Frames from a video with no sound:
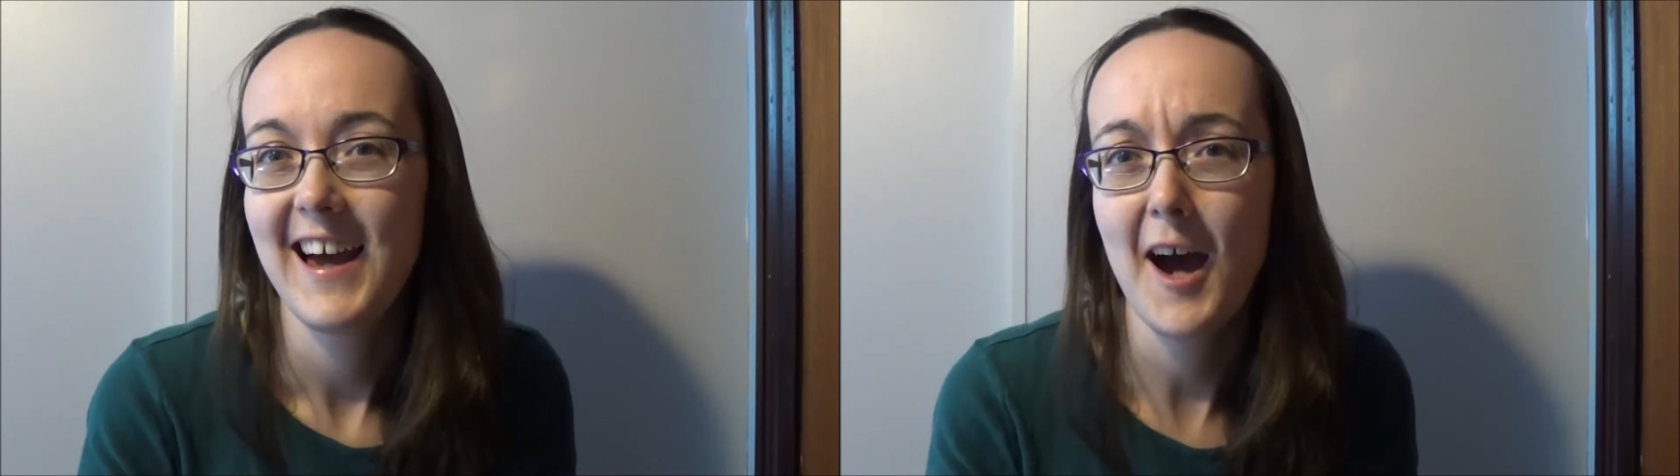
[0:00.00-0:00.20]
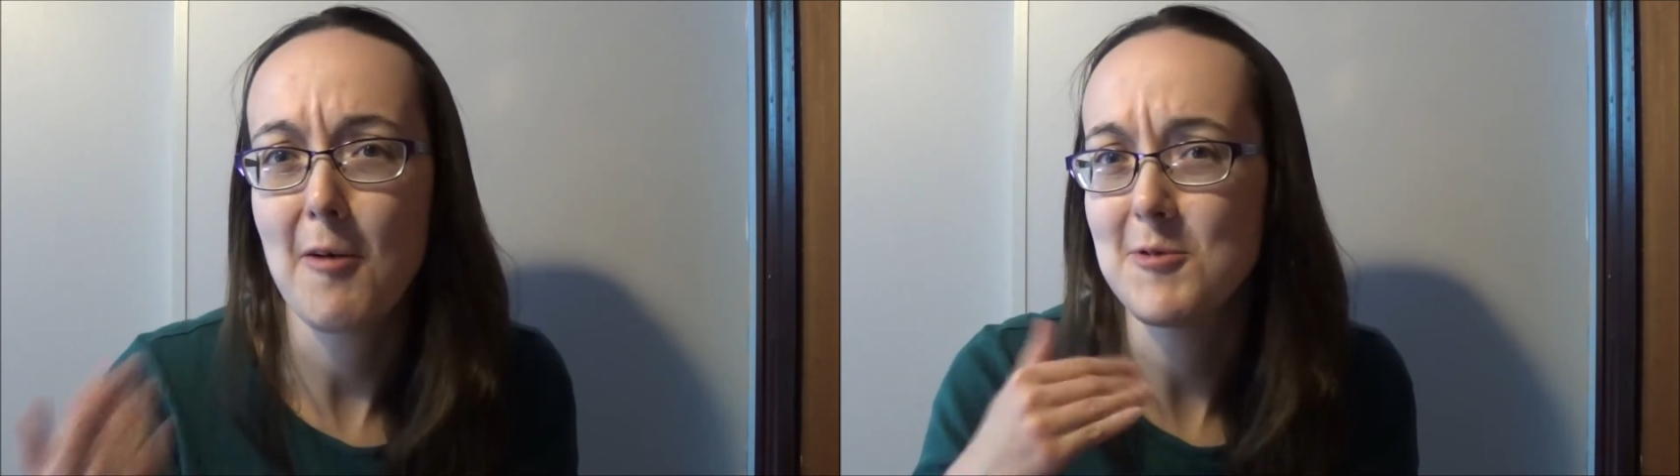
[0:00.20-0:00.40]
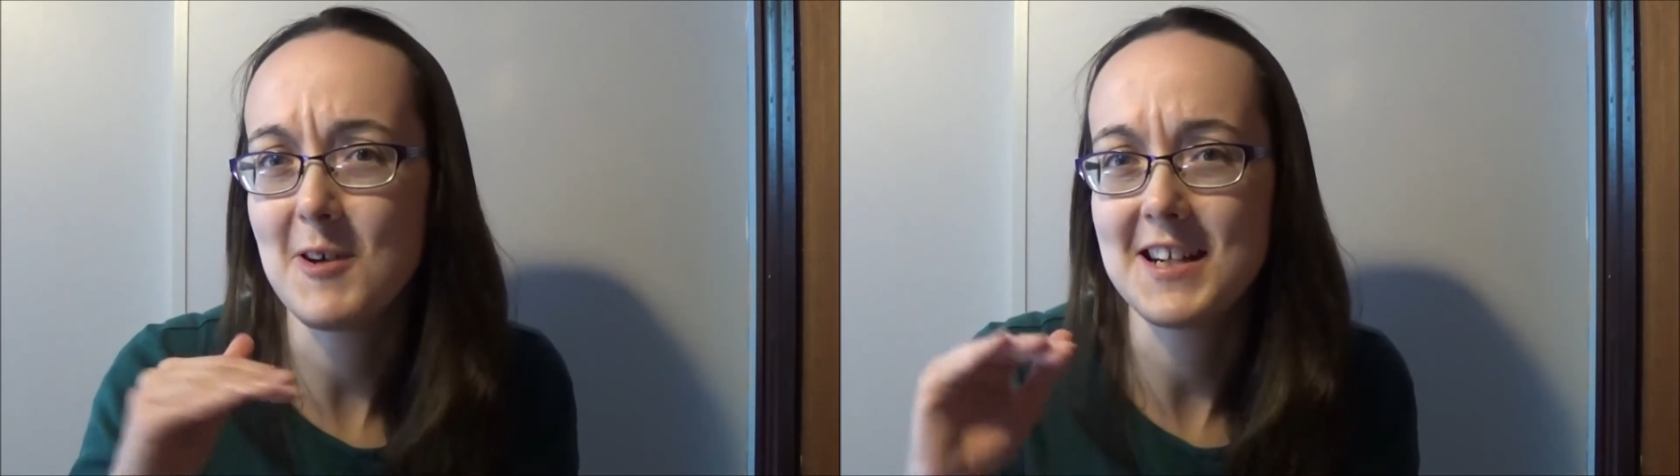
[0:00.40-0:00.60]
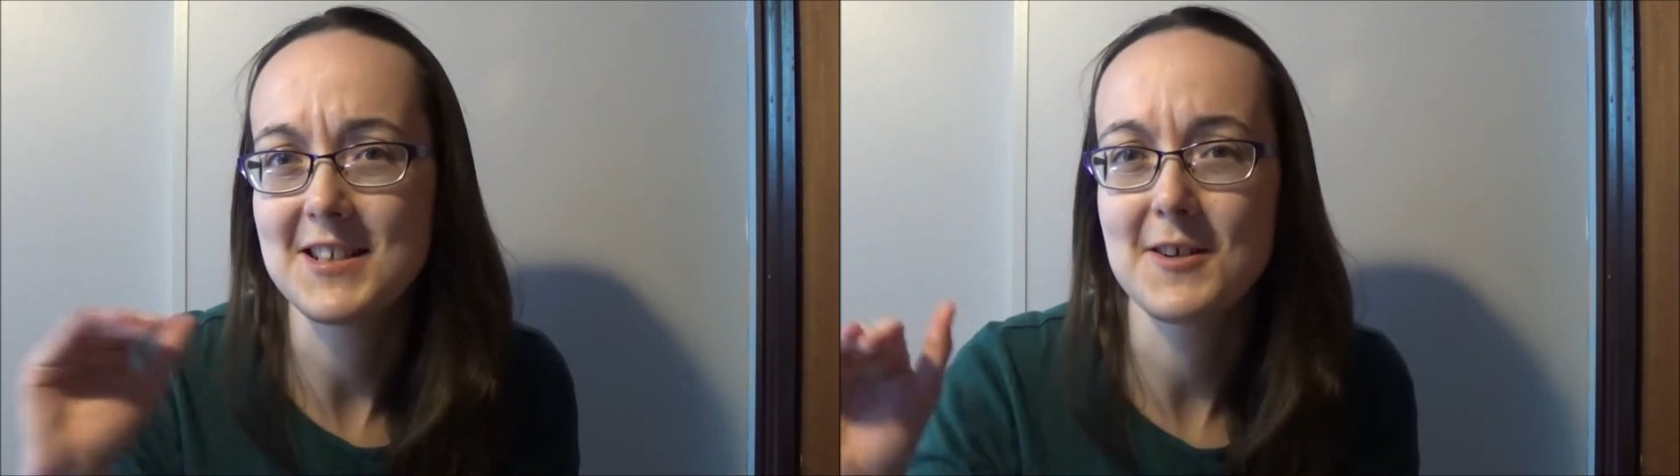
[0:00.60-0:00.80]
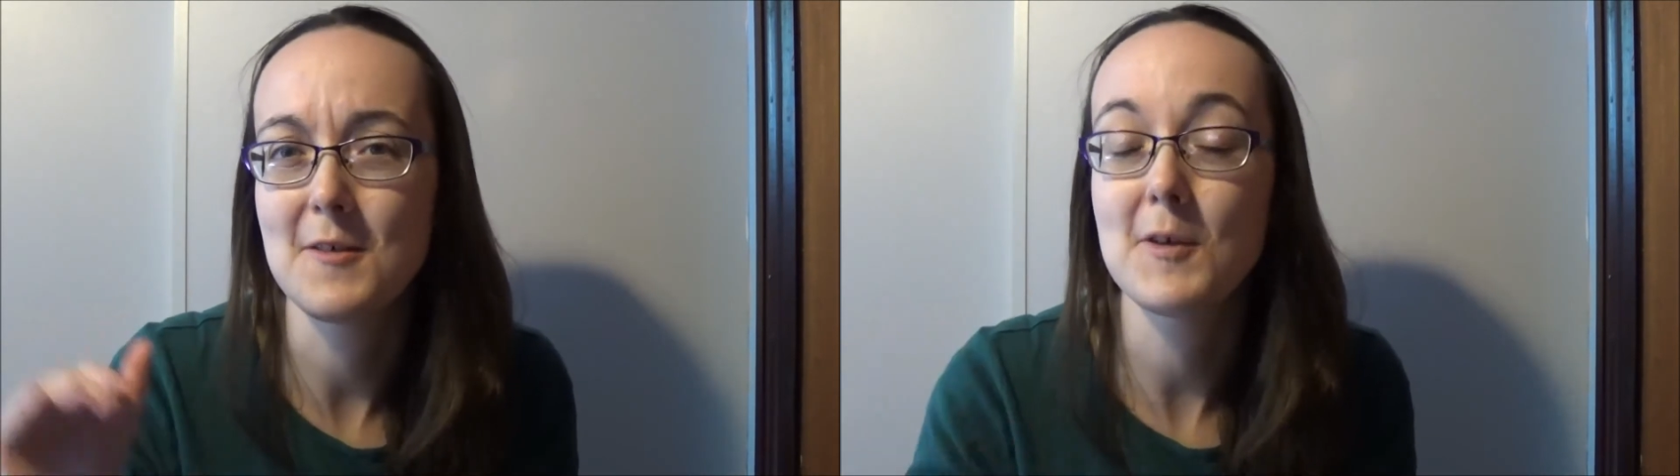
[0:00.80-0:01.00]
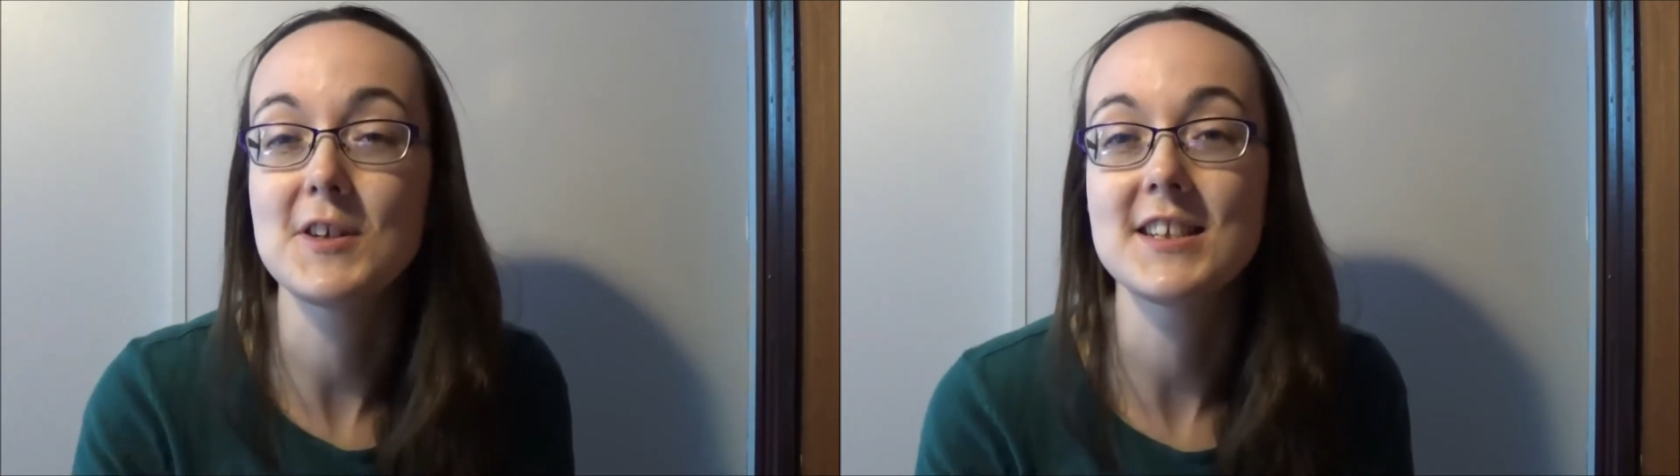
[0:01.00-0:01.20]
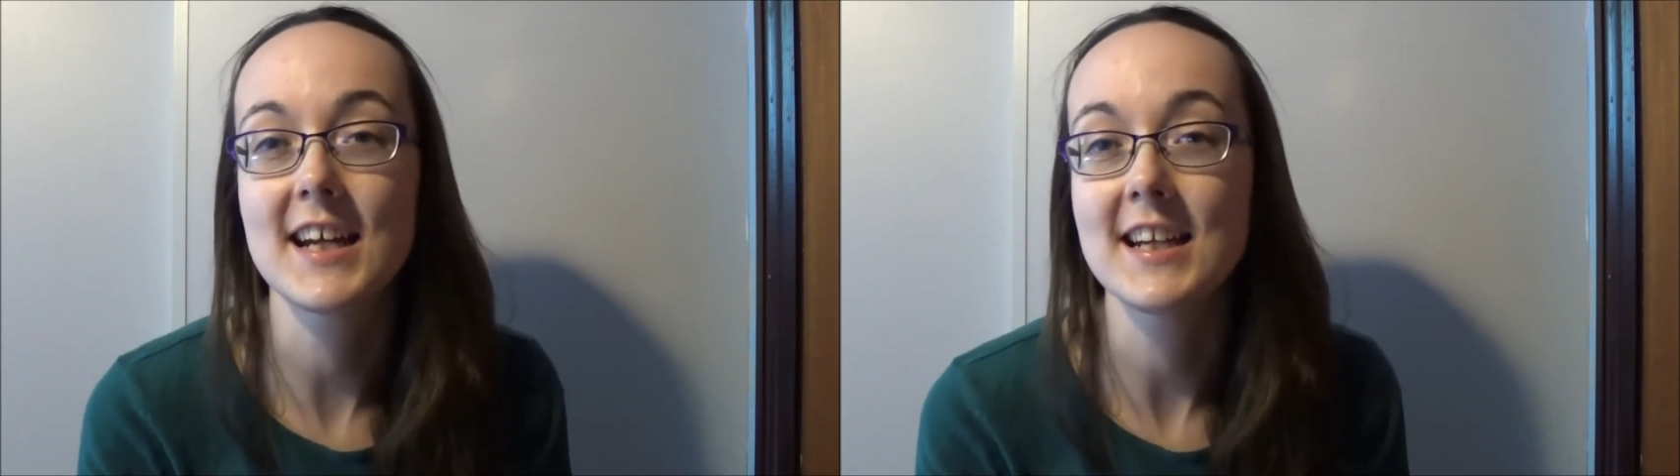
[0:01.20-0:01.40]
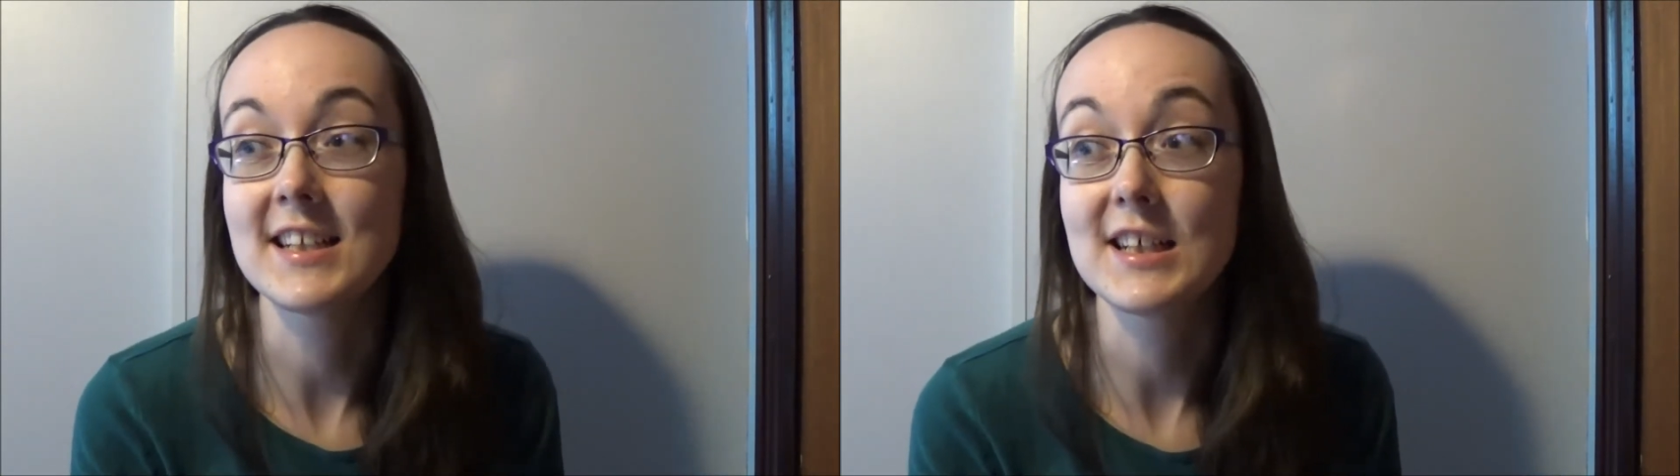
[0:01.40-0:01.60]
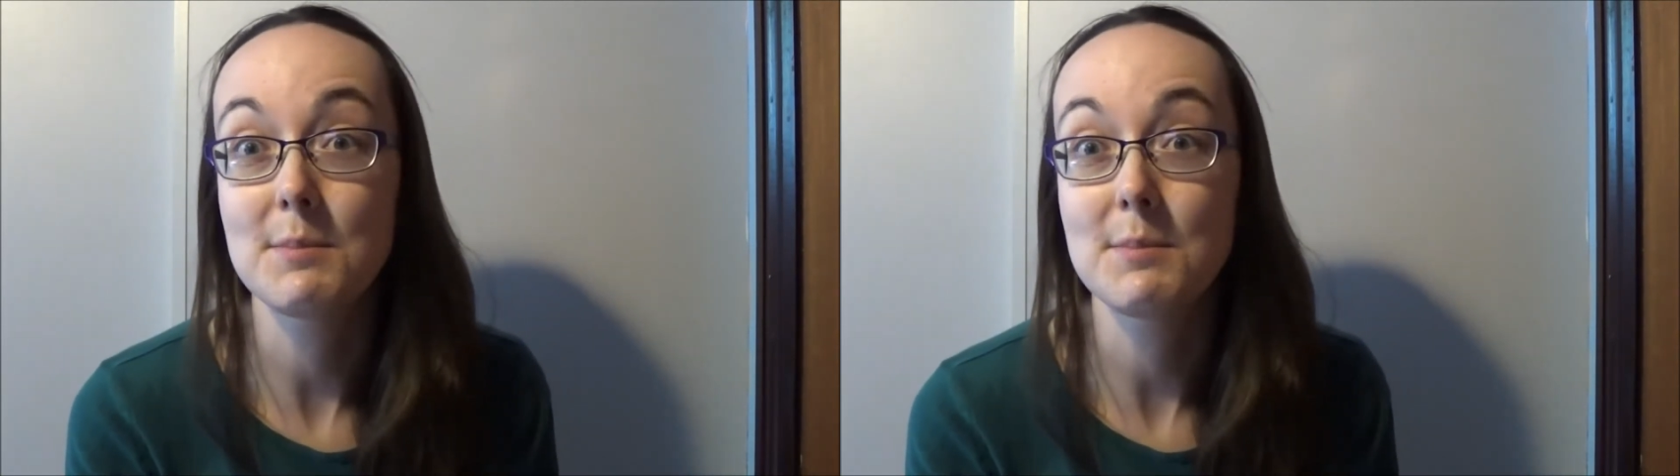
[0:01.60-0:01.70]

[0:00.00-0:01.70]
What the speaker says: up to any sort of good standard,